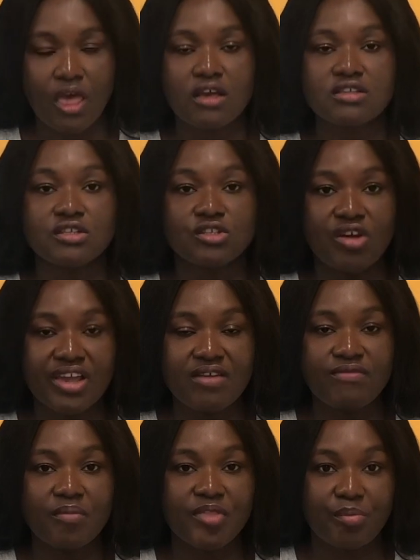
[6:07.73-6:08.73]
So talking
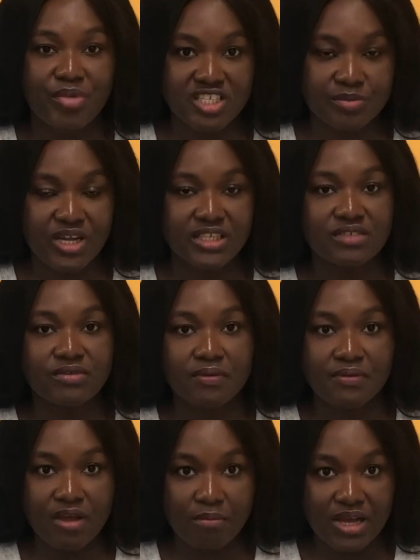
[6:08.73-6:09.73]
from the perspective of
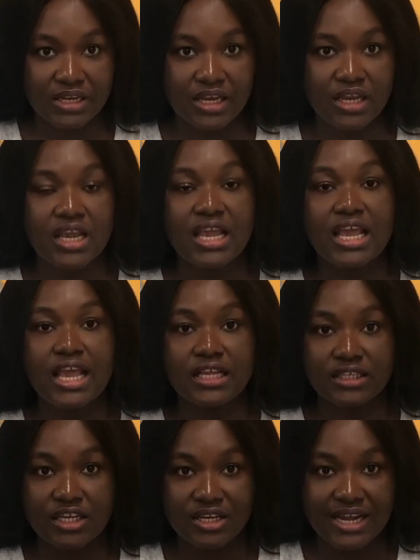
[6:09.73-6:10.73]
somebody in the
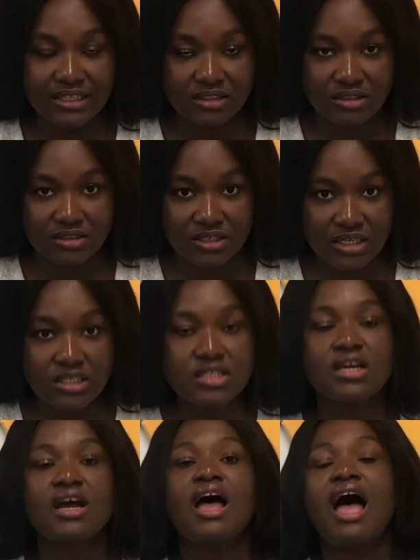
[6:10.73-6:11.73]
United States,
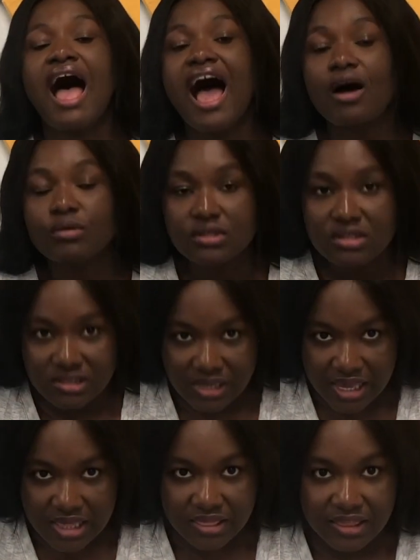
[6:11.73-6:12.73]
I would
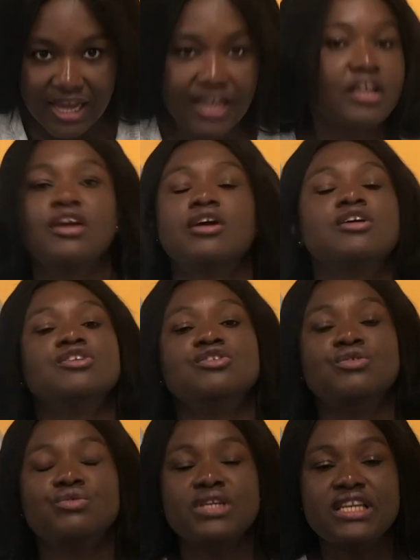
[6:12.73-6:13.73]
say that
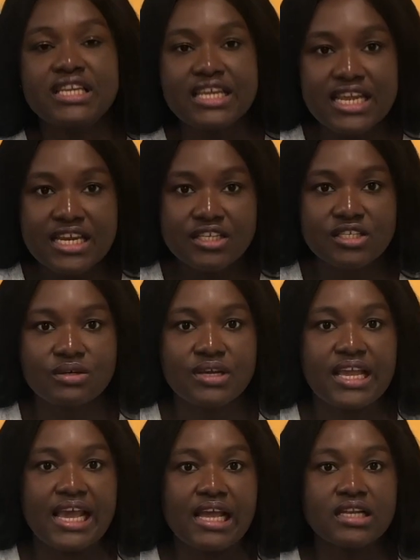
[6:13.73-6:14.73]
you need to
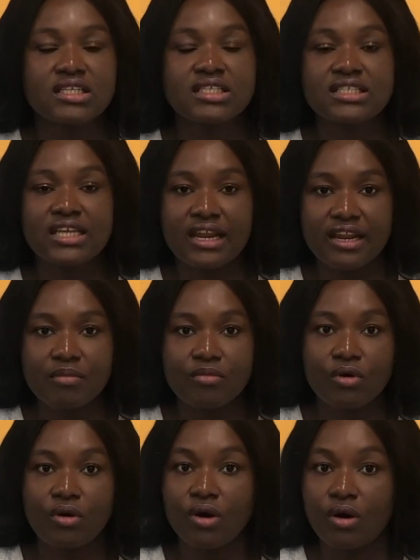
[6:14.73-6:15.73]
get denim
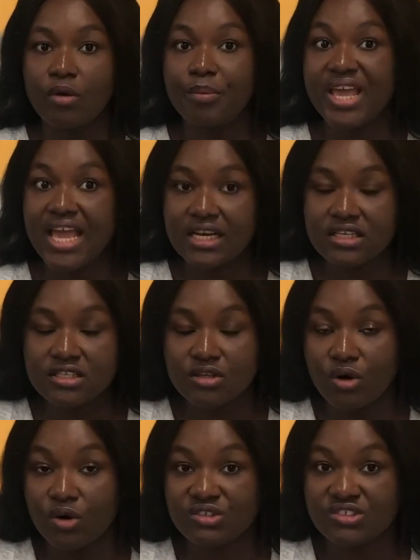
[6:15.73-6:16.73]
or pants
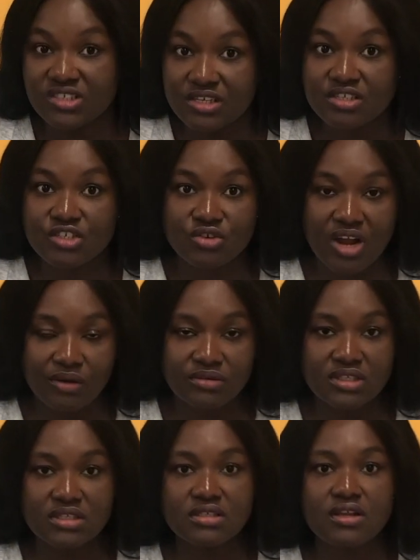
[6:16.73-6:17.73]
or jeans
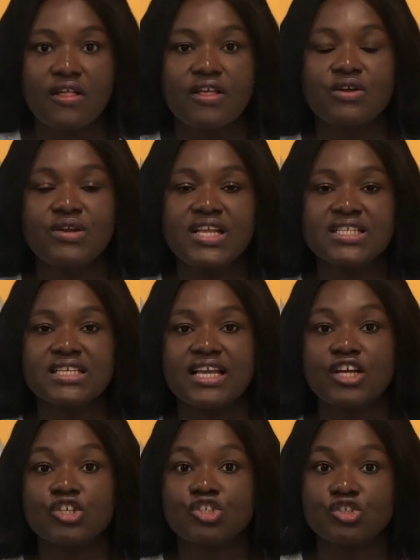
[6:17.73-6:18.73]
trousers. You need to get
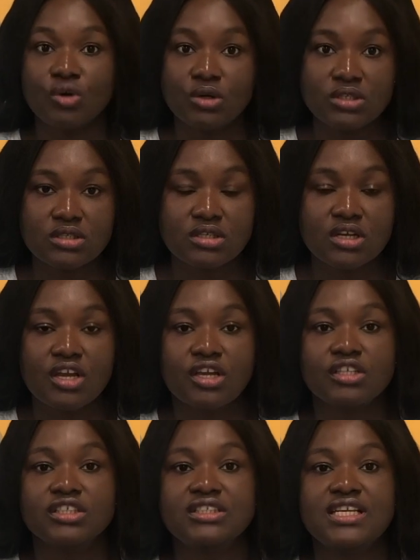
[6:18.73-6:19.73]
shorts.
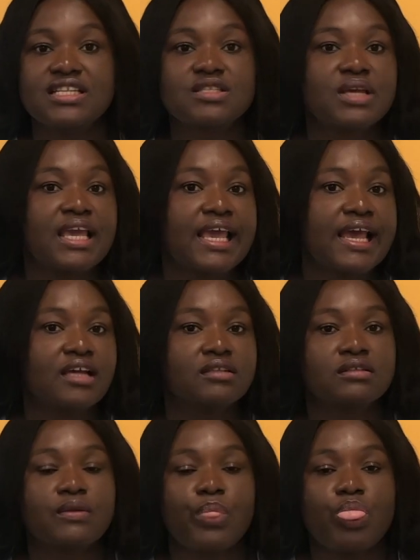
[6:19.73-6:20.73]
You need to get
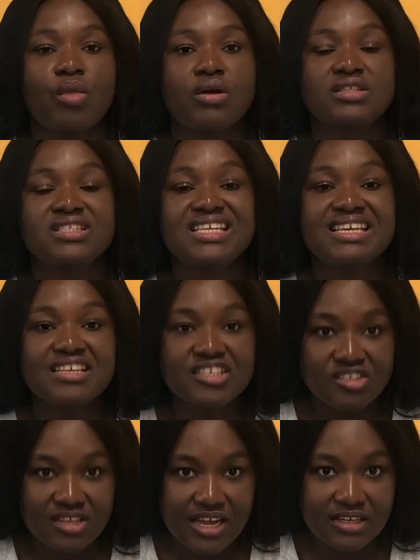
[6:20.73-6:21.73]

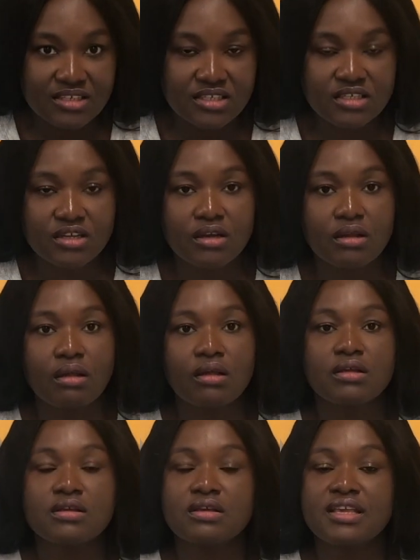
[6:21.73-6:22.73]
t-shirts.
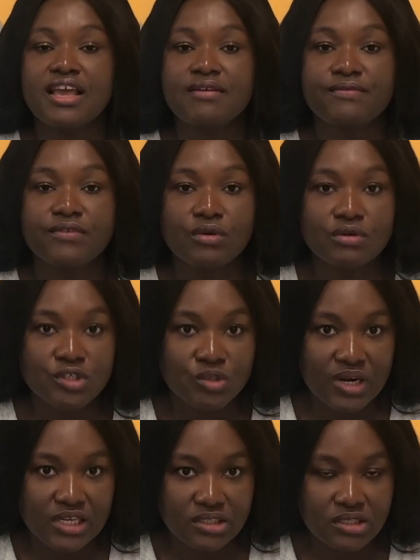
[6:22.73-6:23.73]
You get few
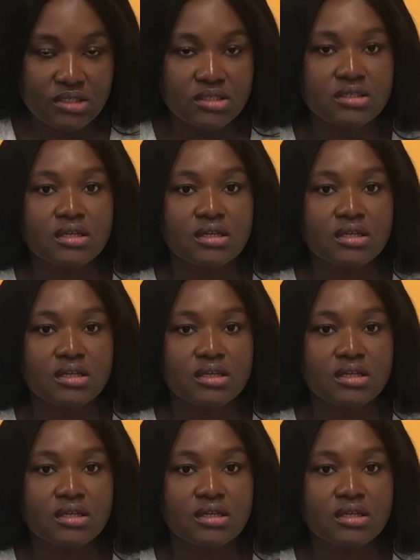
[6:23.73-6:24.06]
dresses.